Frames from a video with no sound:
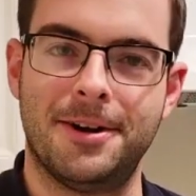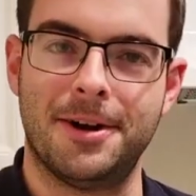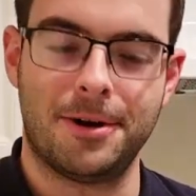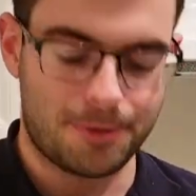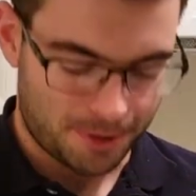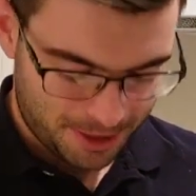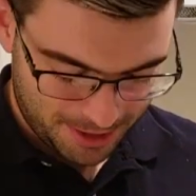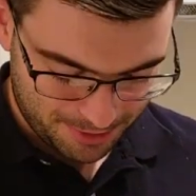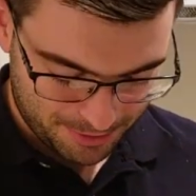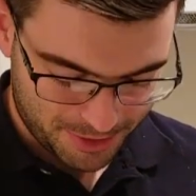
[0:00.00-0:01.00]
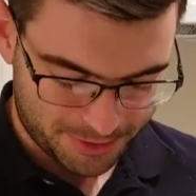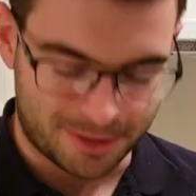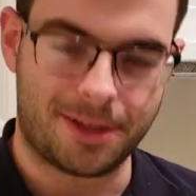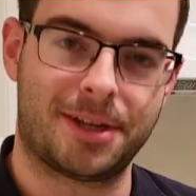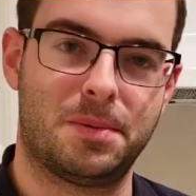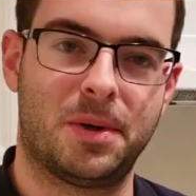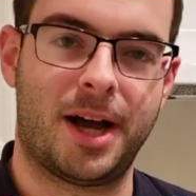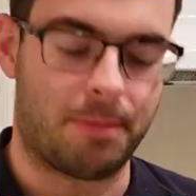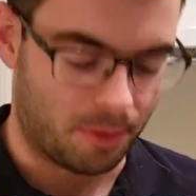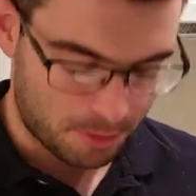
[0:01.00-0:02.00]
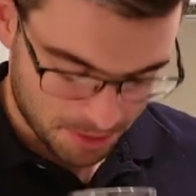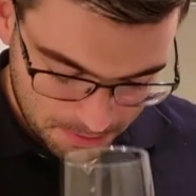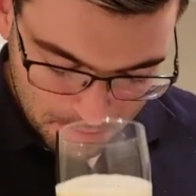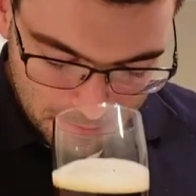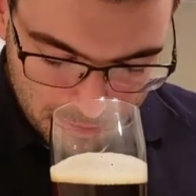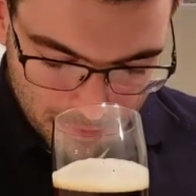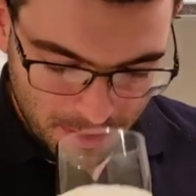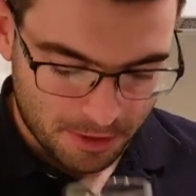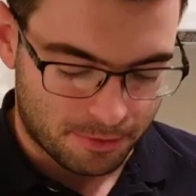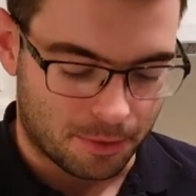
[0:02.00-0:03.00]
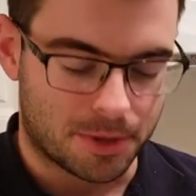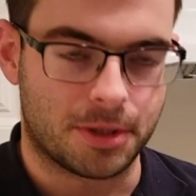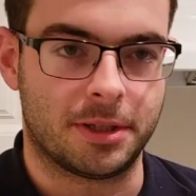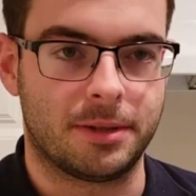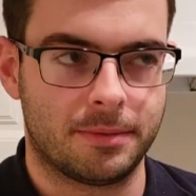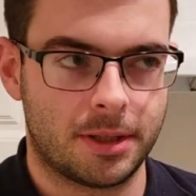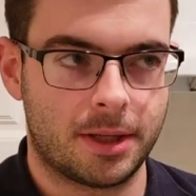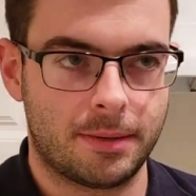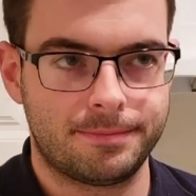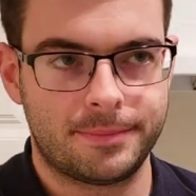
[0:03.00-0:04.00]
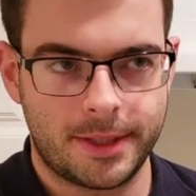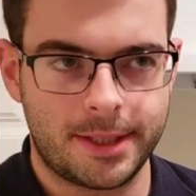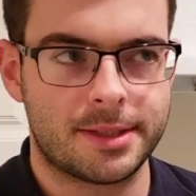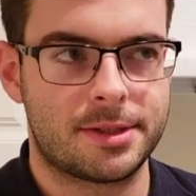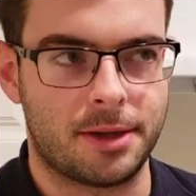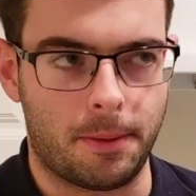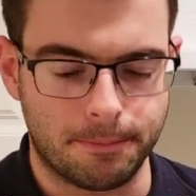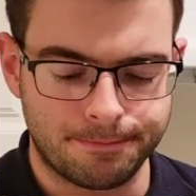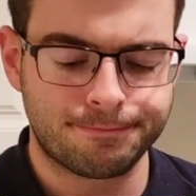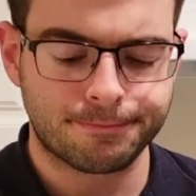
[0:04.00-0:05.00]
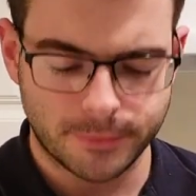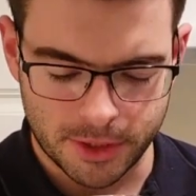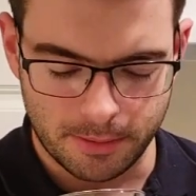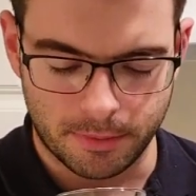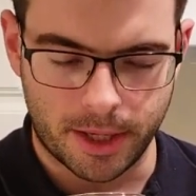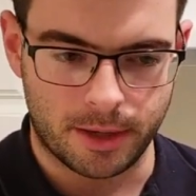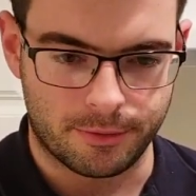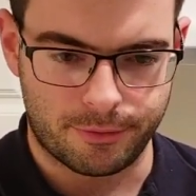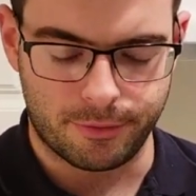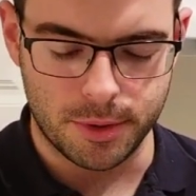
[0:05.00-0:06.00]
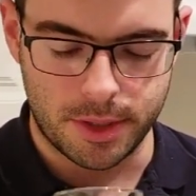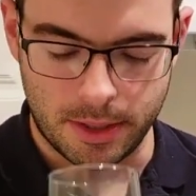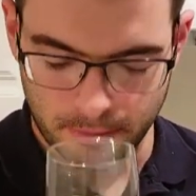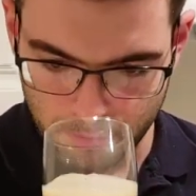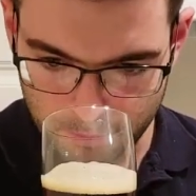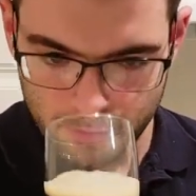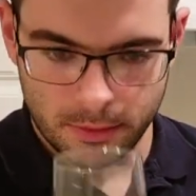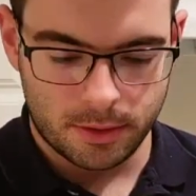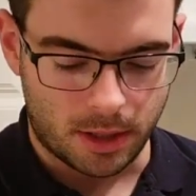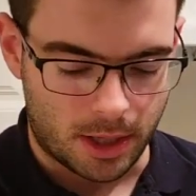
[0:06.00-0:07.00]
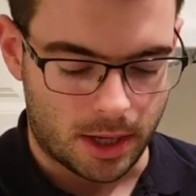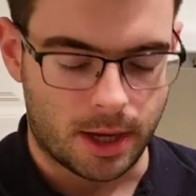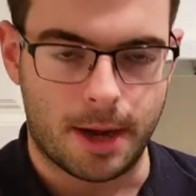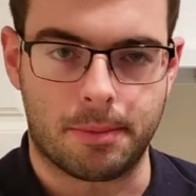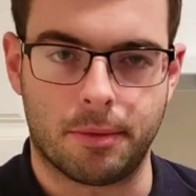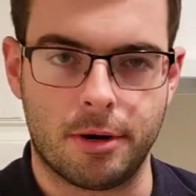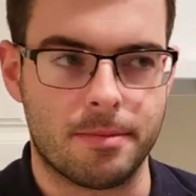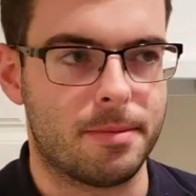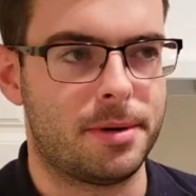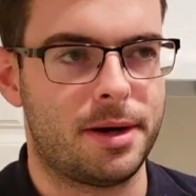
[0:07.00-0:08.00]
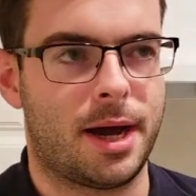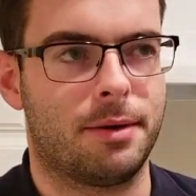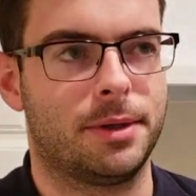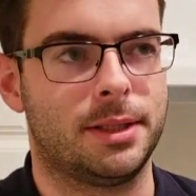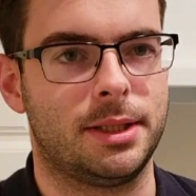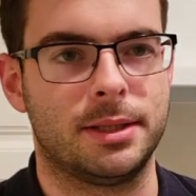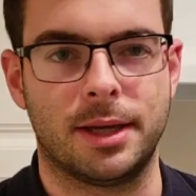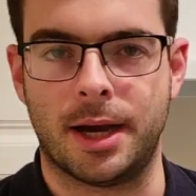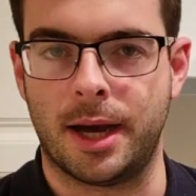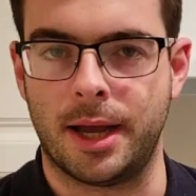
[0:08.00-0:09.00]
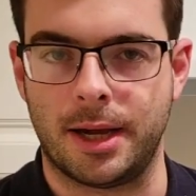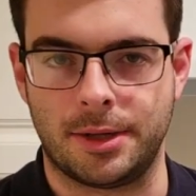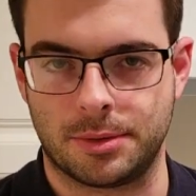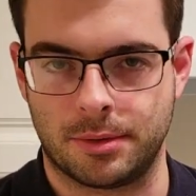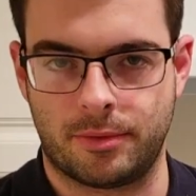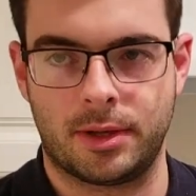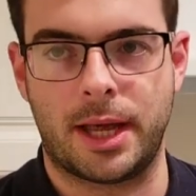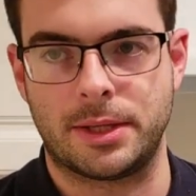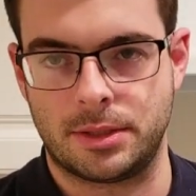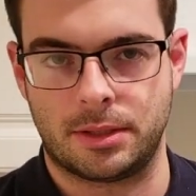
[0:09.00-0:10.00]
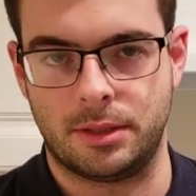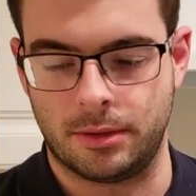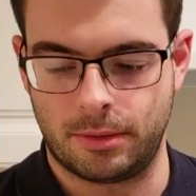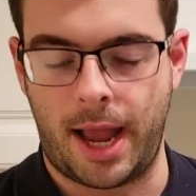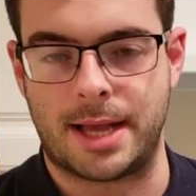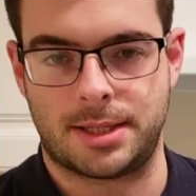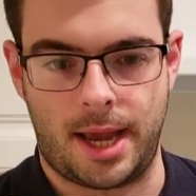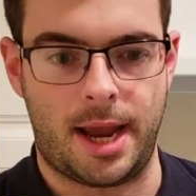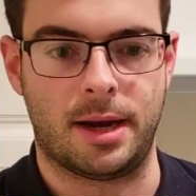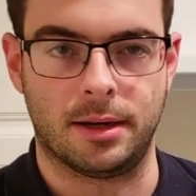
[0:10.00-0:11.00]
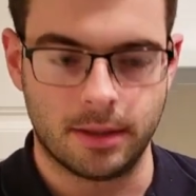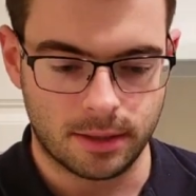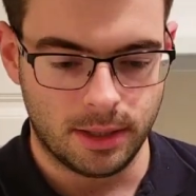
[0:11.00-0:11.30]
no real detectable hop aroma, unfortunately. Um, you get some, some kind of fruity uh, hop aroma, but not really uh, any sort of classic, you know, cascade